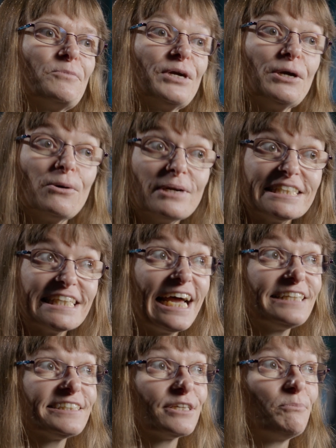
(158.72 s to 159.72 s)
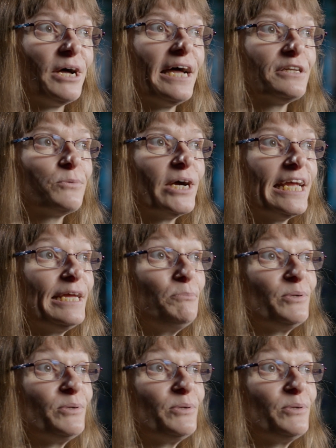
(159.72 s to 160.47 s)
we already had some hardware,